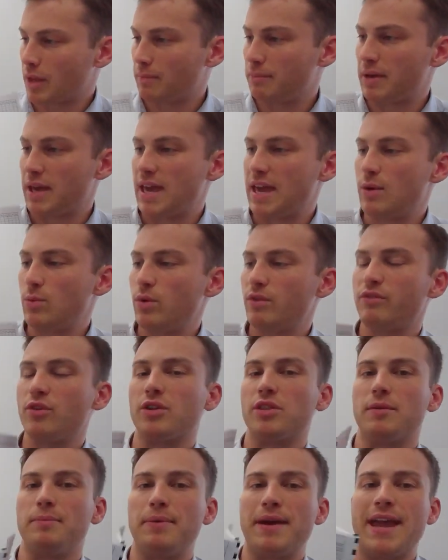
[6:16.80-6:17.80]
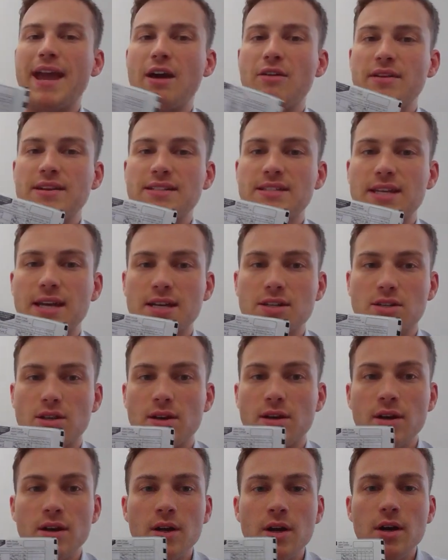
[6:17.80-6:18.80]
But here we've got the PRN
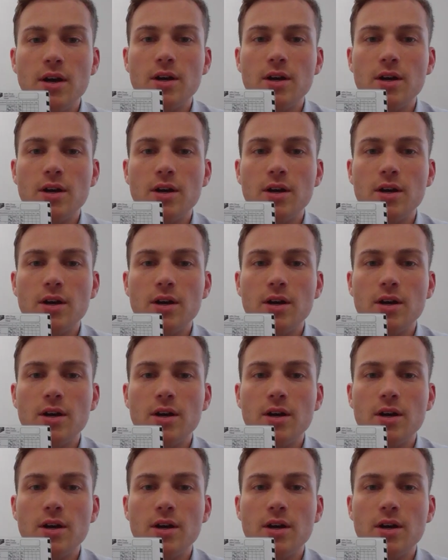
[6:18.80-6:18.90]
section.